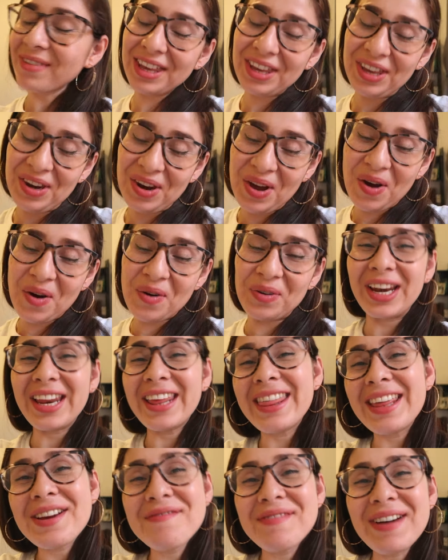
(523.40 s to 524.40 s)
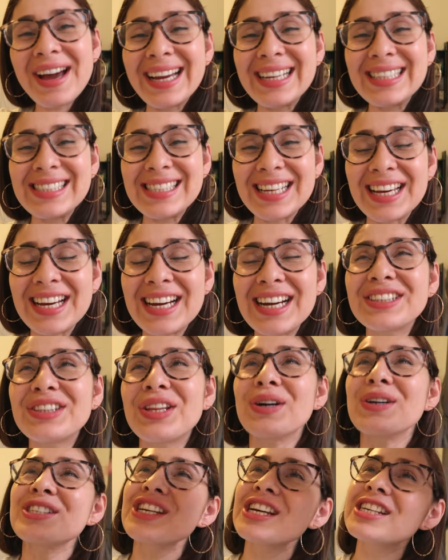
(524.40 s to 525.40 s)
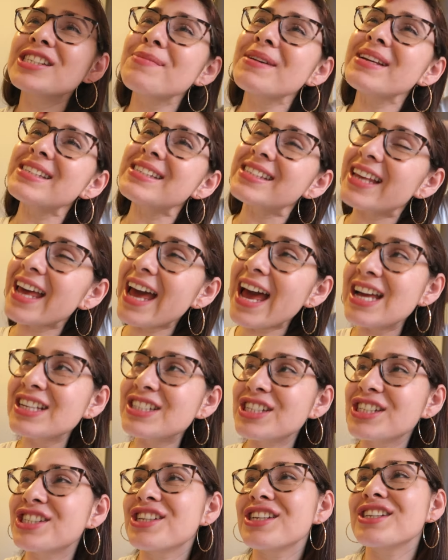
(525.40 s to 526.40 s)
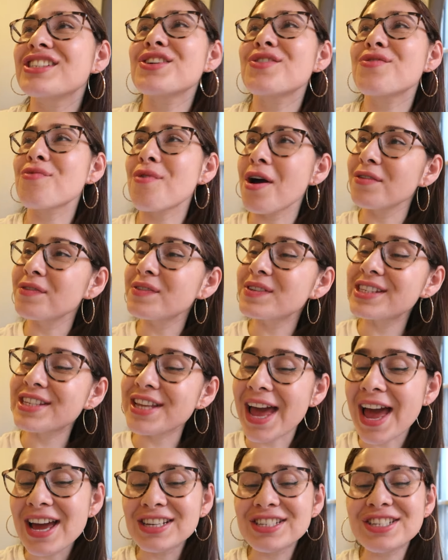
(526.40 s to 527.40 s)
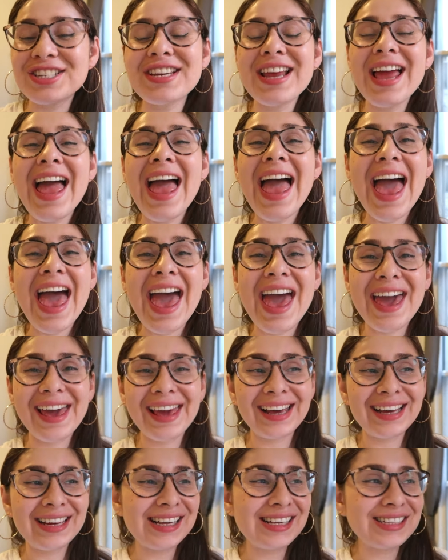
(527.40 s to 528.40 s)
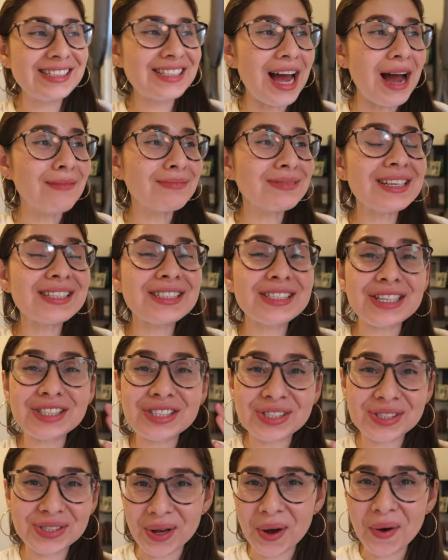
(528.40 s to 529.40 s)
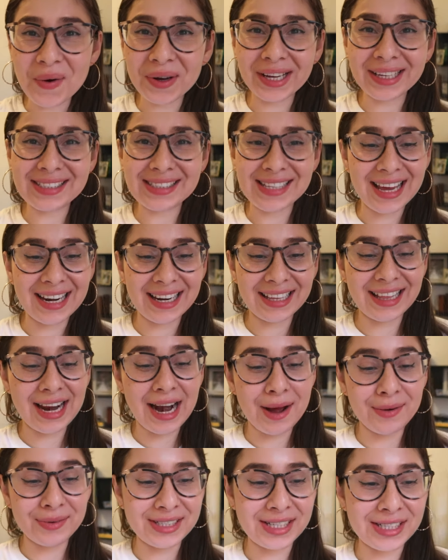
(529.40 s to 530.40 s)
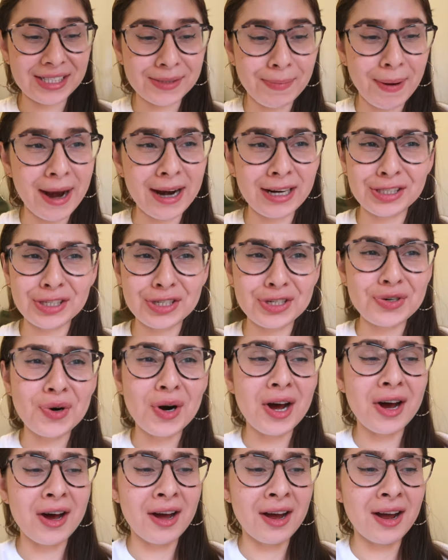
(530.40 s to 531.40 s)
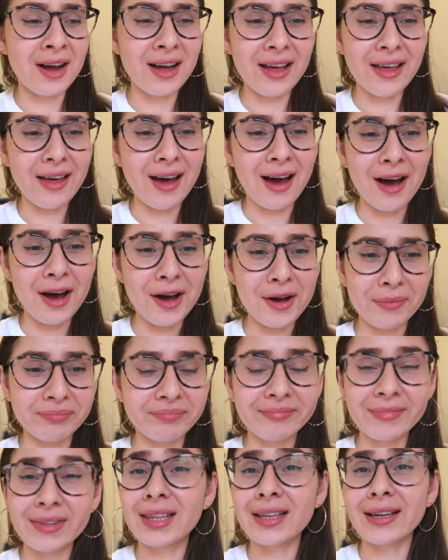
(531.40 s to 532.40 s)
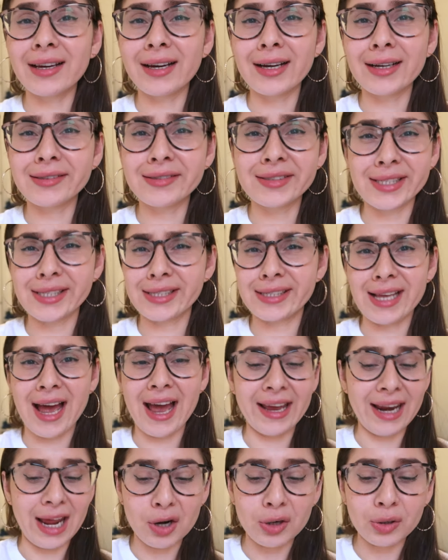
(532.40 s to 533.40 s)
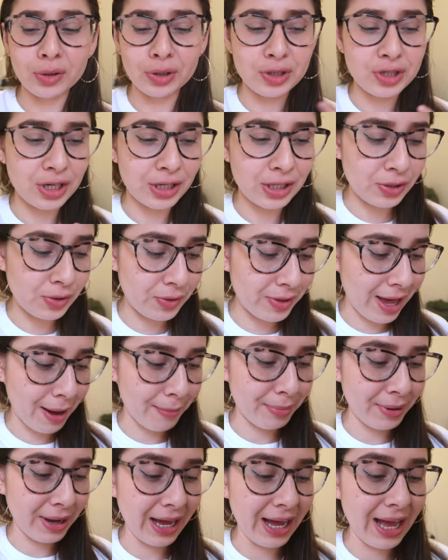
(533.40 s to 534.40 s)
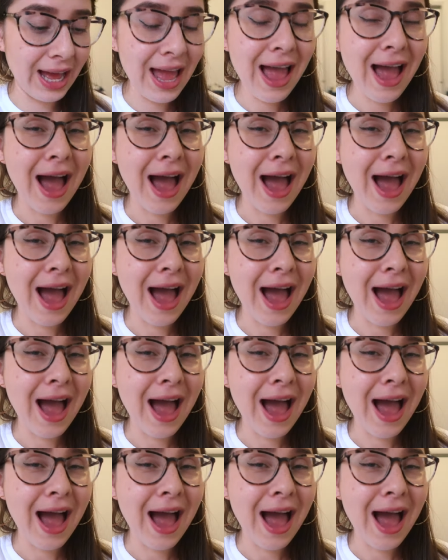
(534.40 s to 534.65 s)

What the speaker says: You know, what do you think of my idea? Don't judge my sketch, it's just a rough sketch. And I'm just so excited that I was inspired to draw the design. I don't usually do that, but